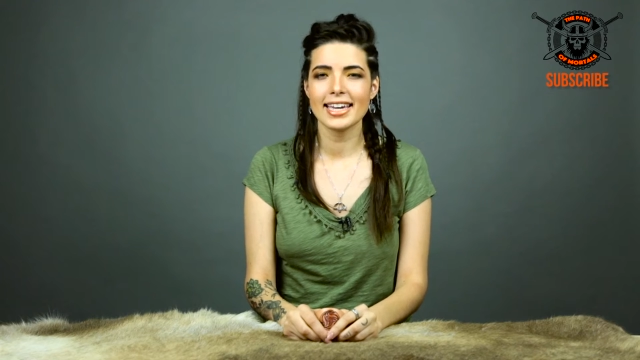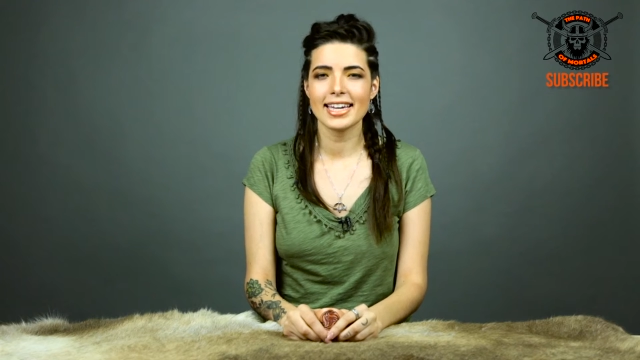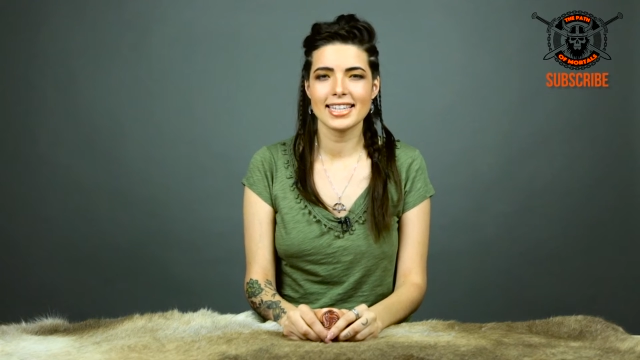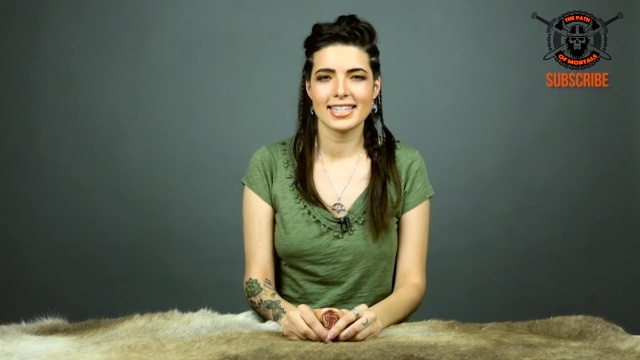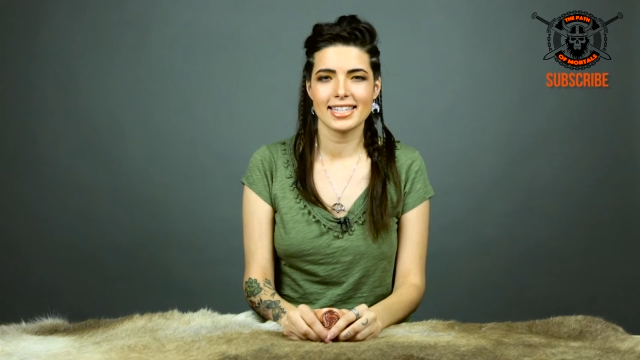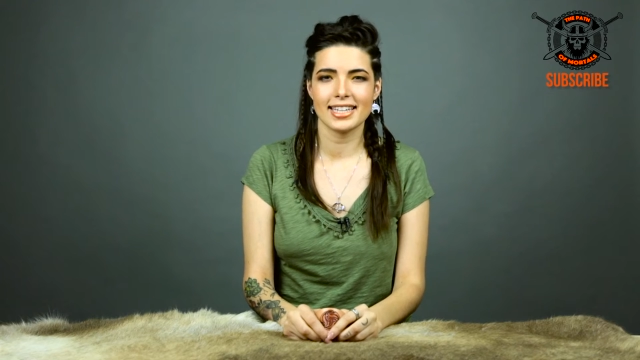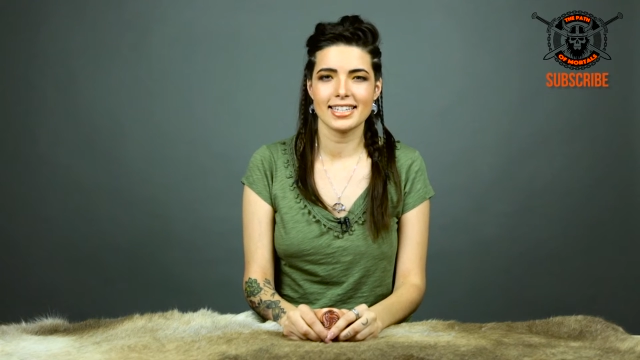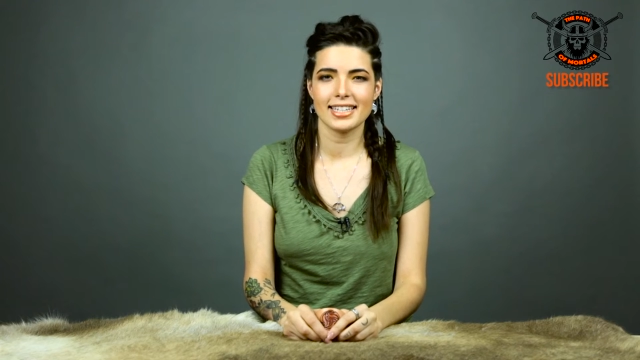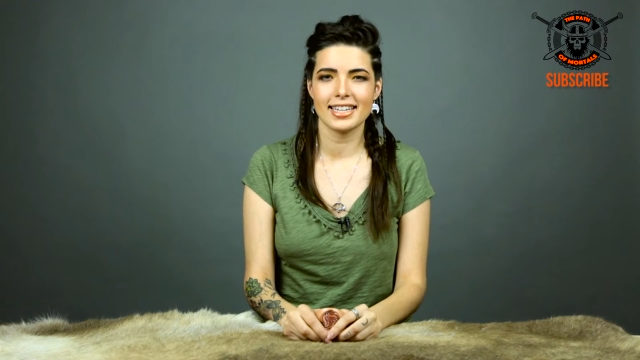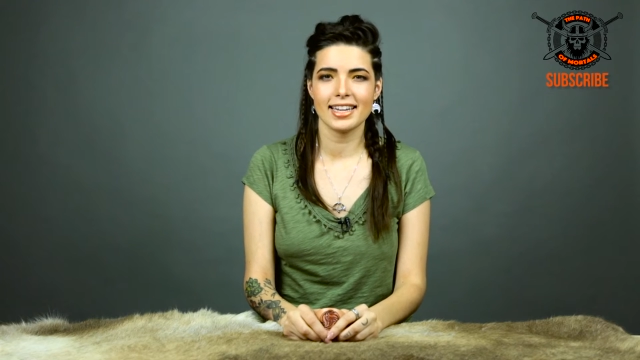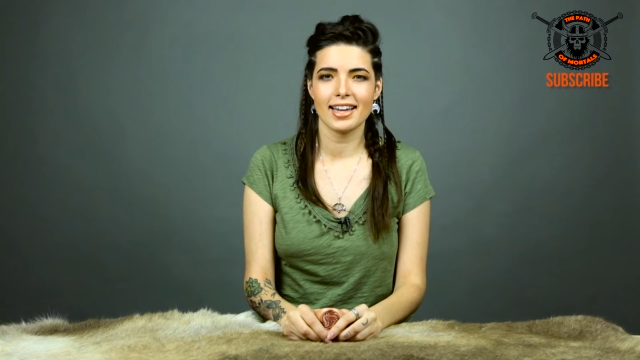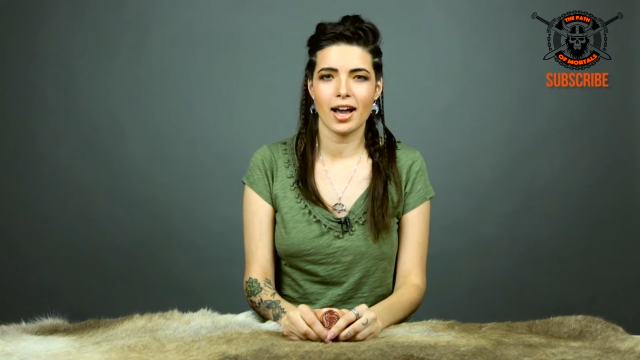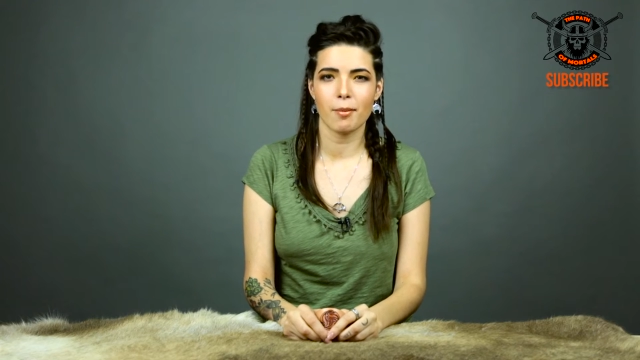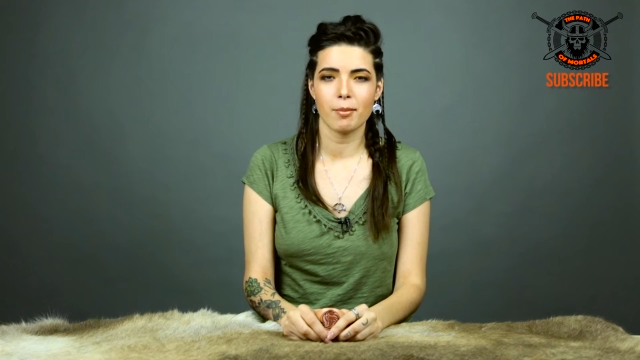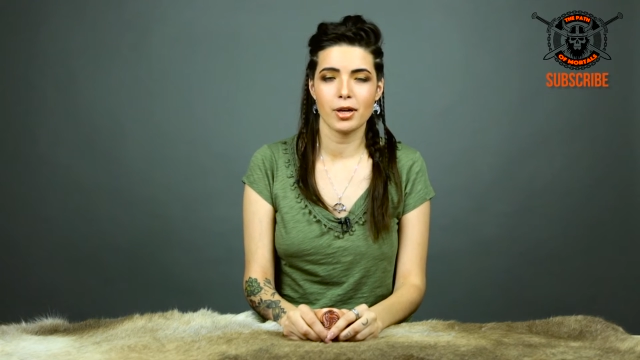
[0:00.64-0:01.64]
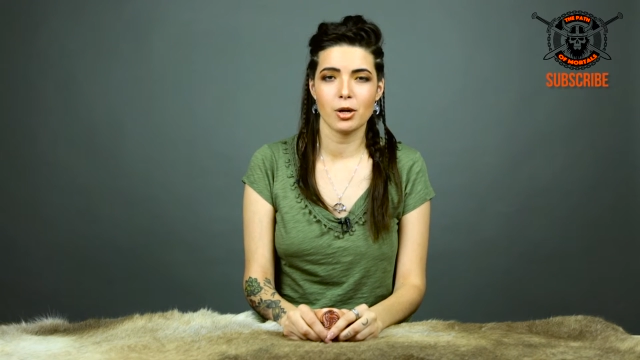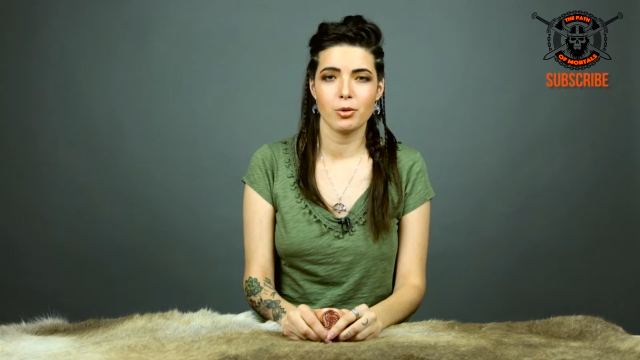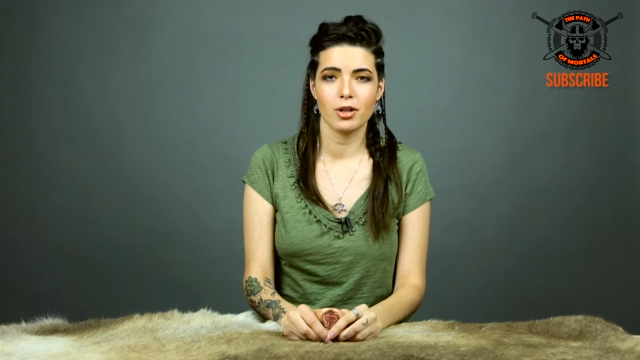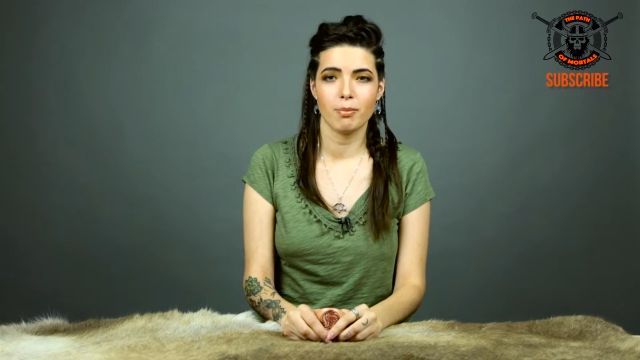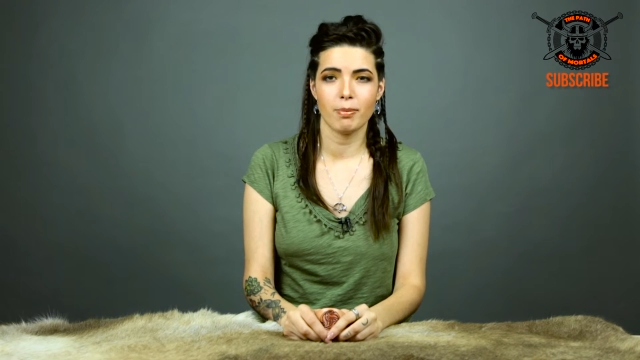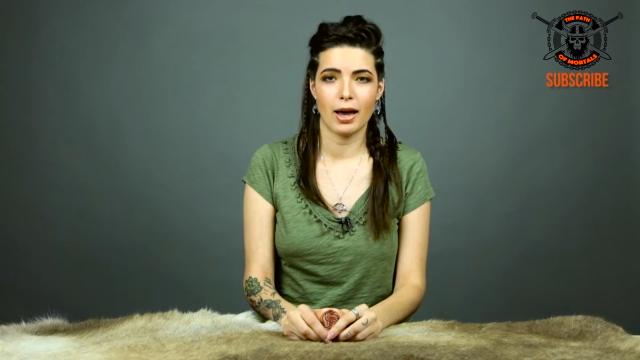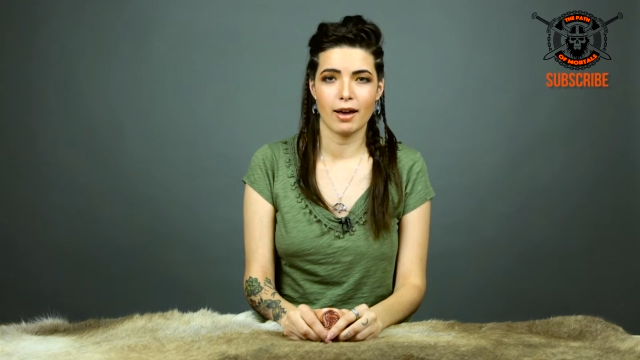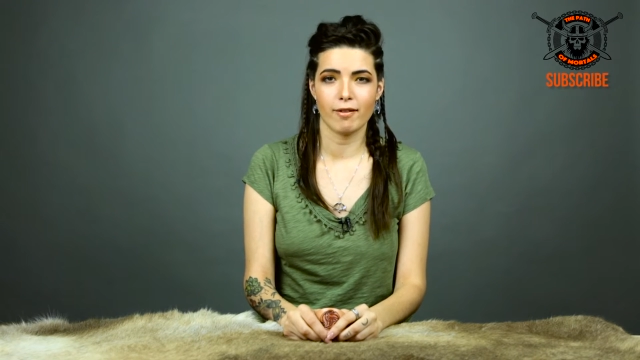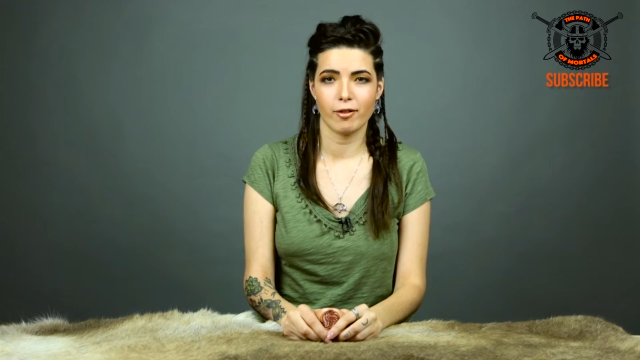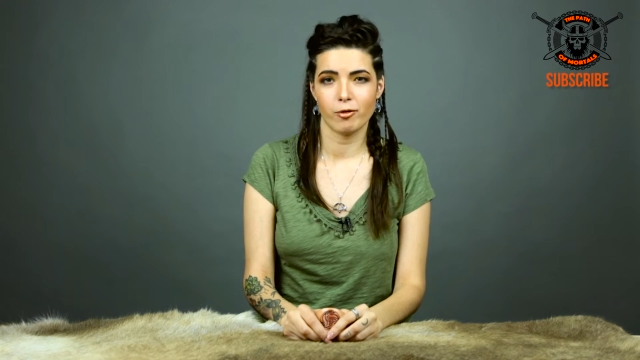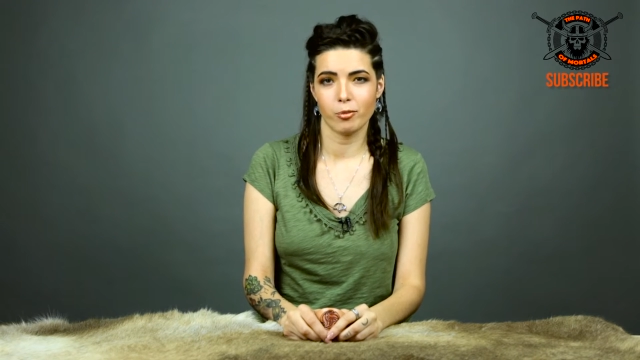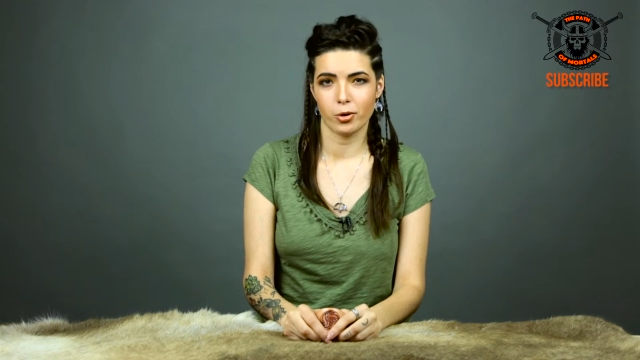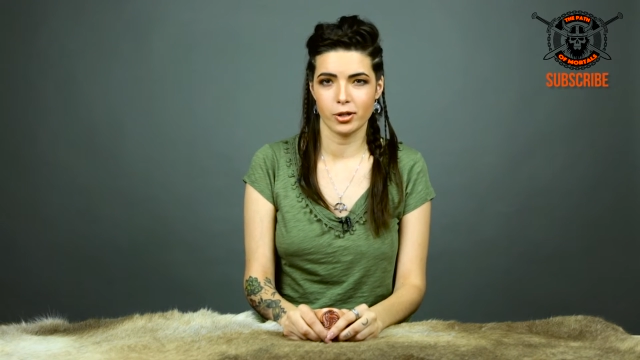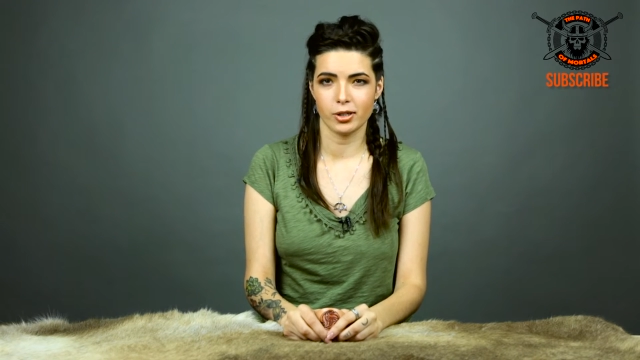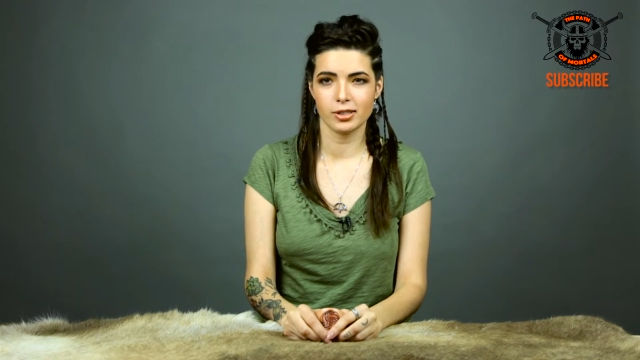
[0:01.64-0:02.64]
it's Cindy. I'm here with the Path of
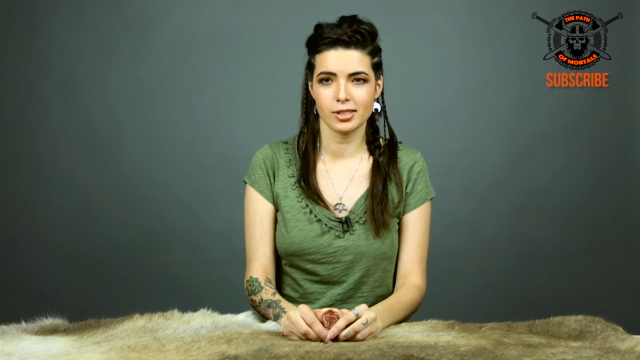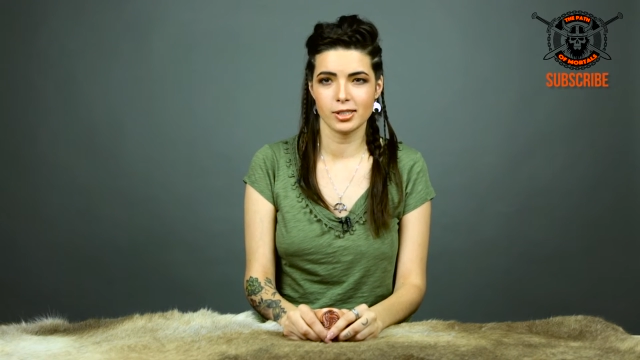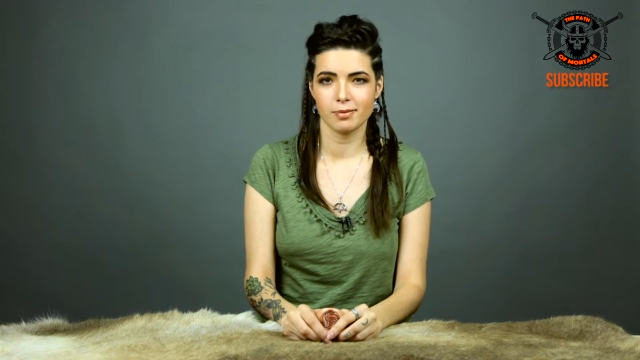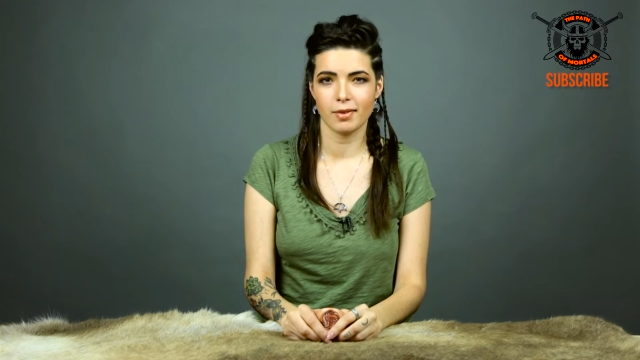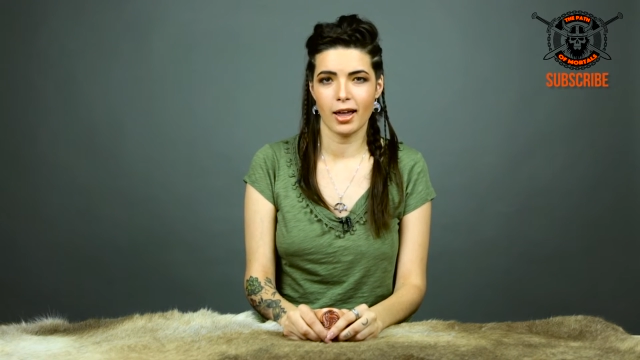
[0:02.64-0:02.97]
Mortals.